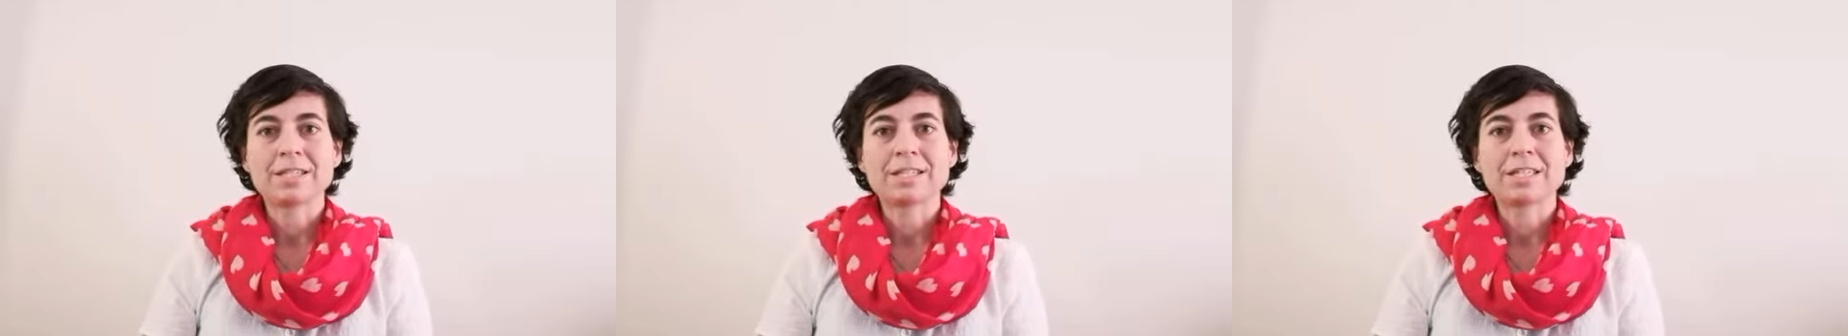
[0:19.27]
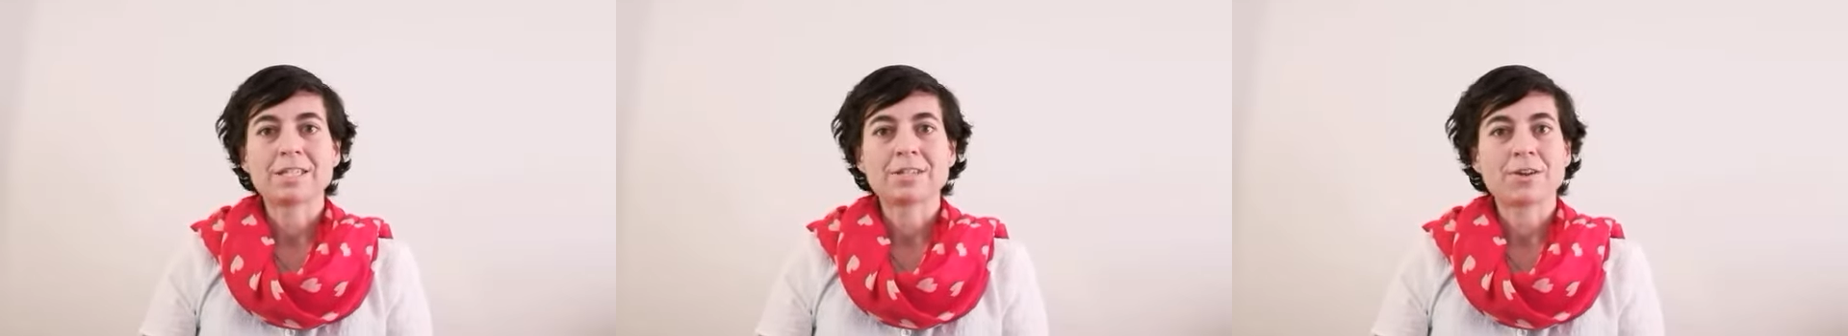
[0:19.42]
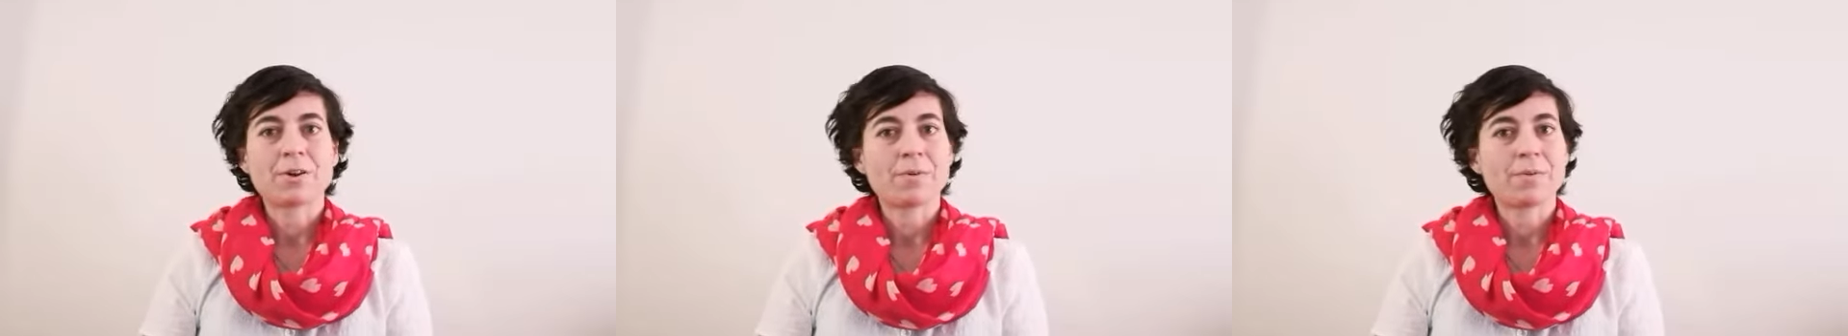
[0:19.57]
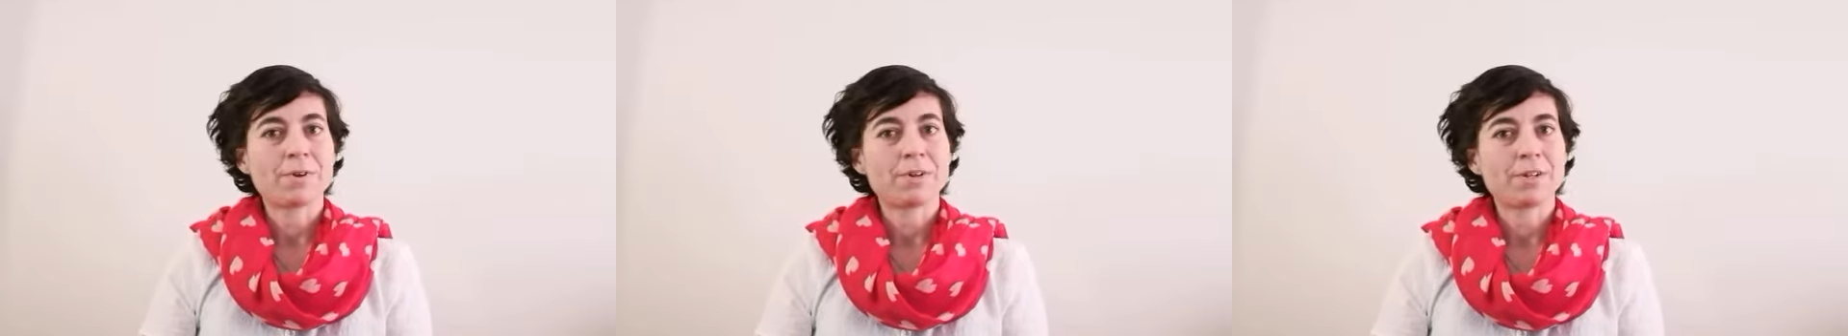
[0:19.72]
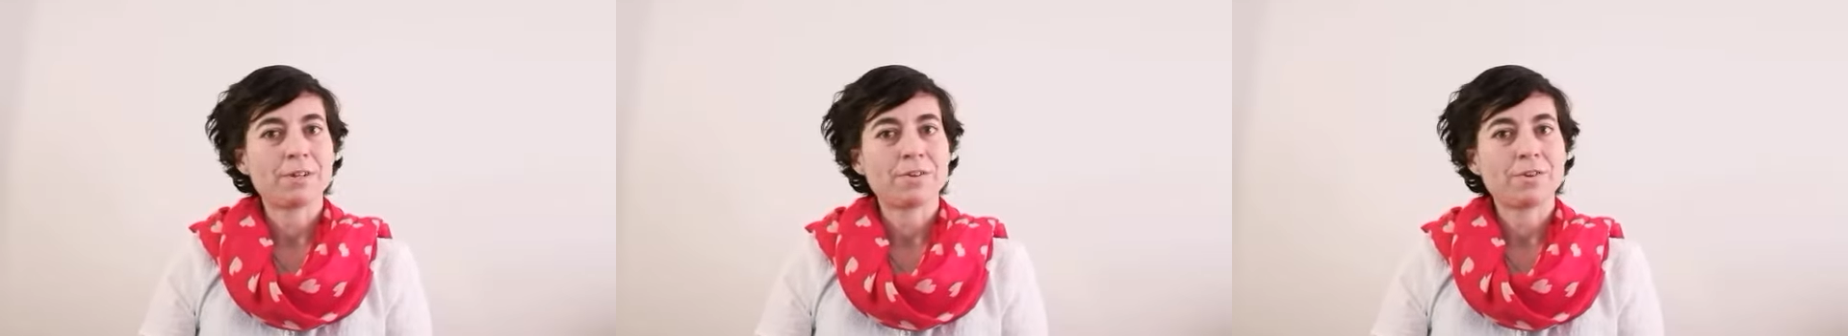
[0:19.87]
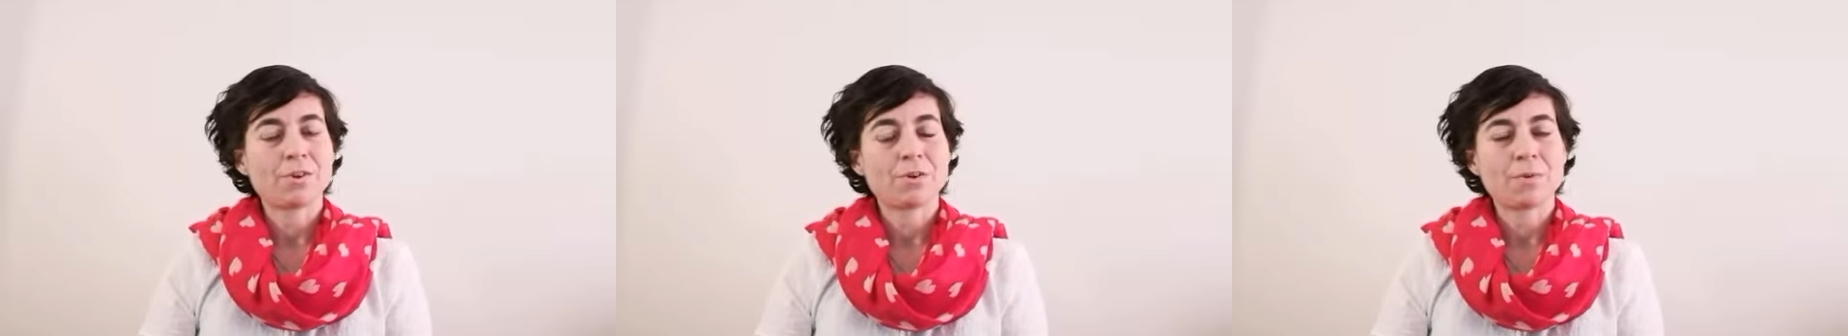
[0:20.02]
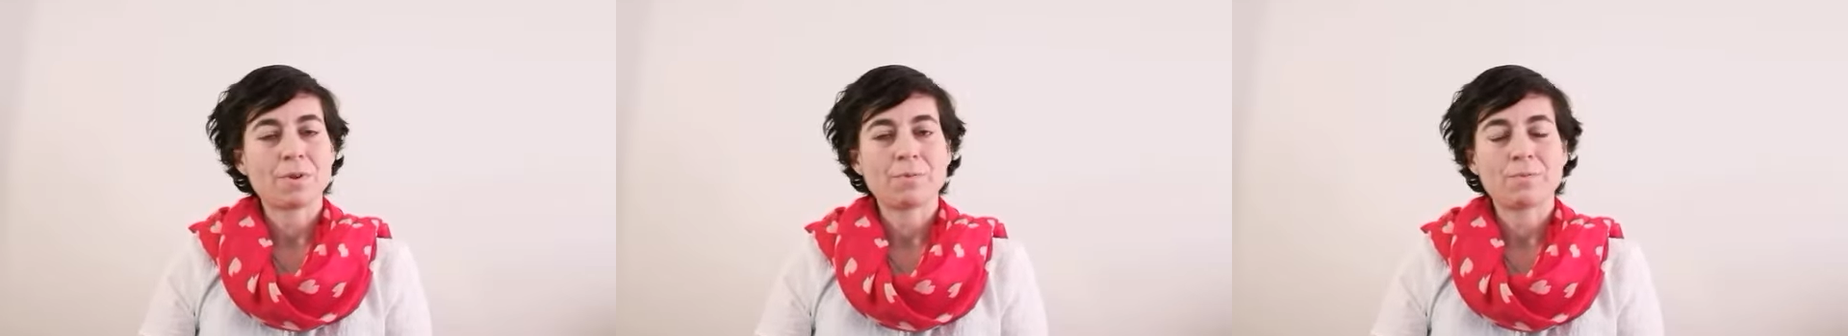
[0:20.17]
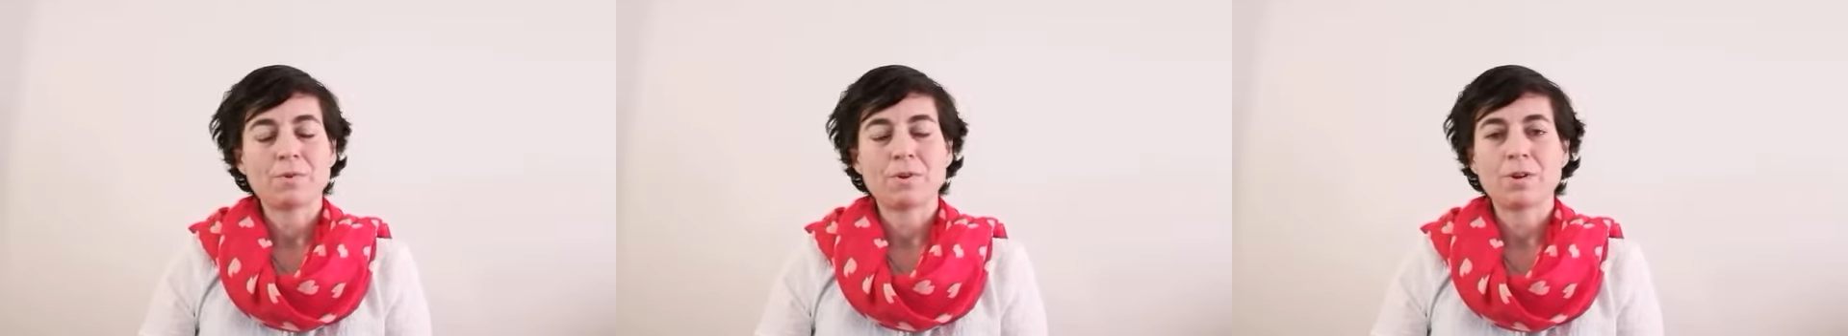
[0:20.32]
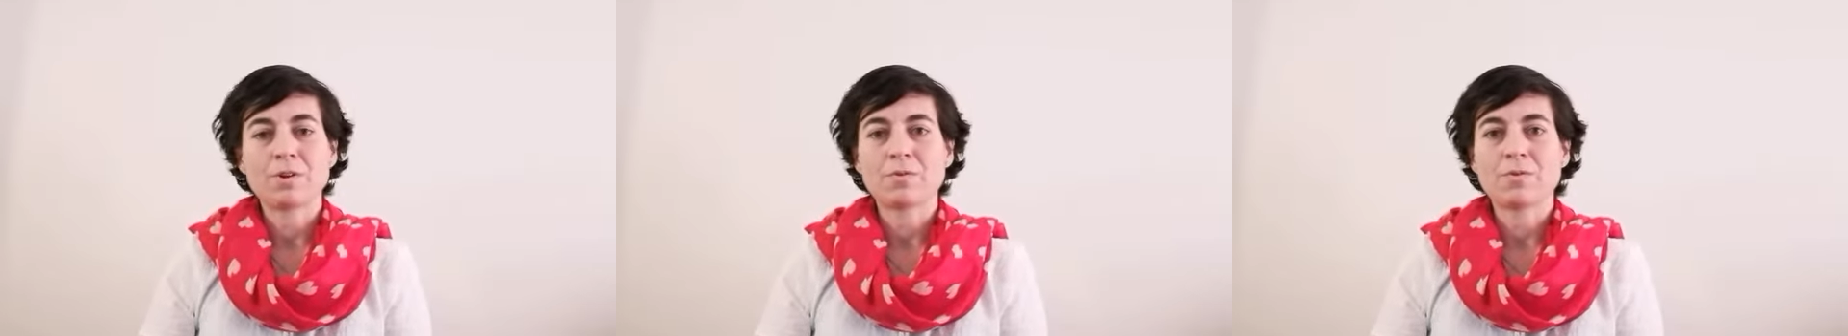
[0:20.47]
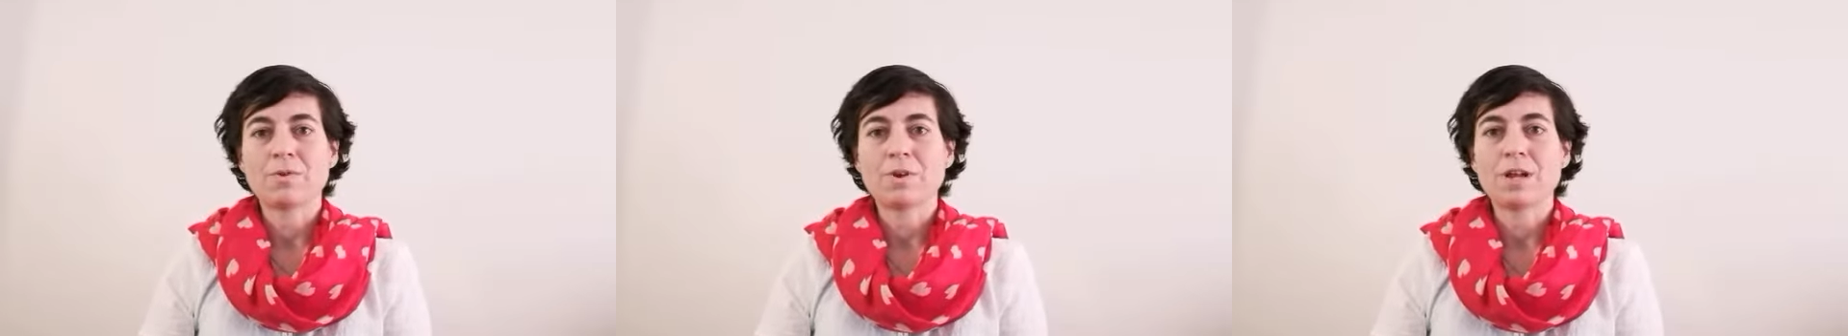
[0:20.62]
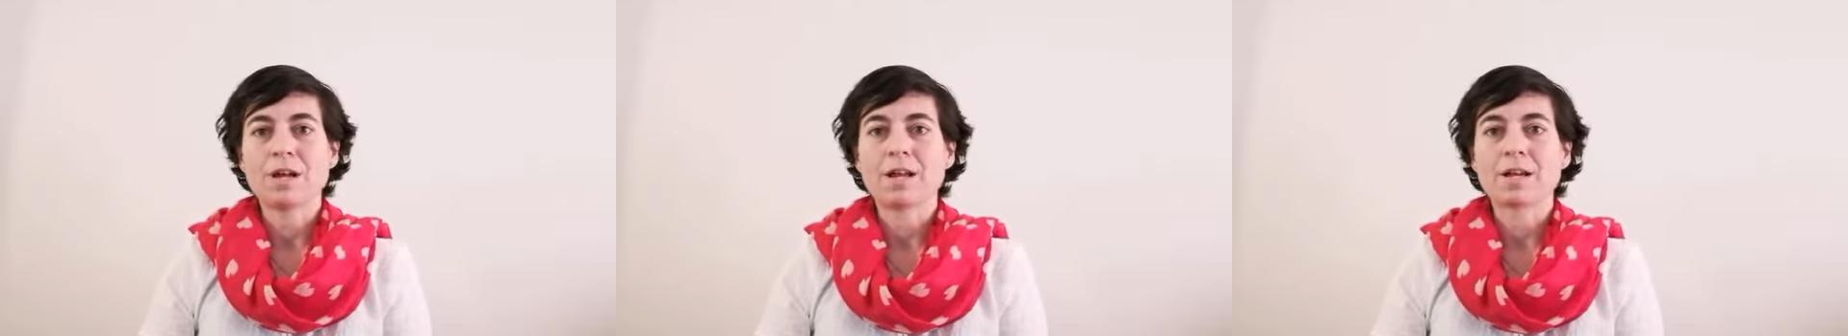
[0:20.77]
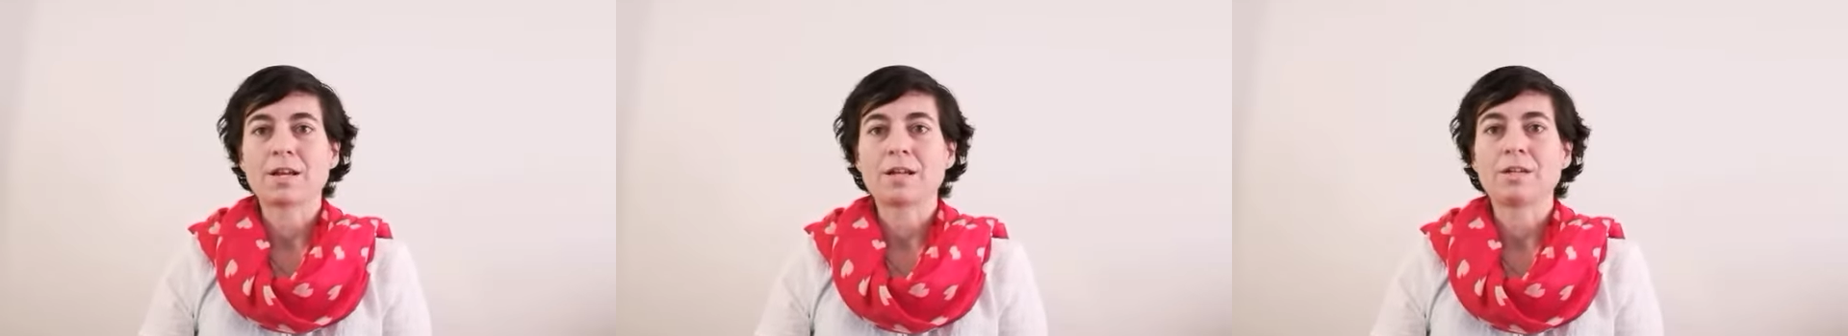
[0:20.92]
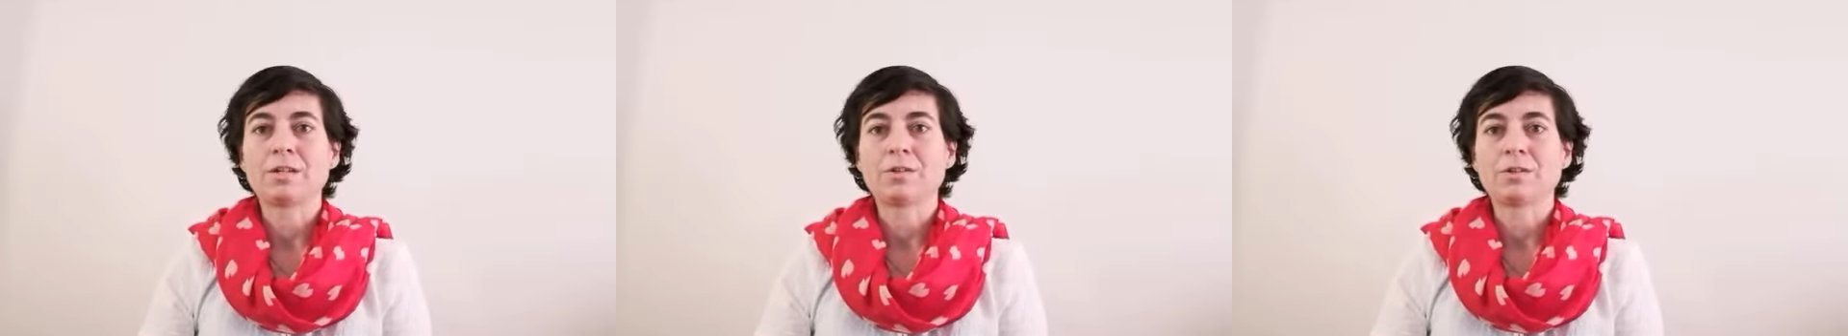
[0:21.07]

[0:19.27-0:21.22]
Discovering Novel Molecular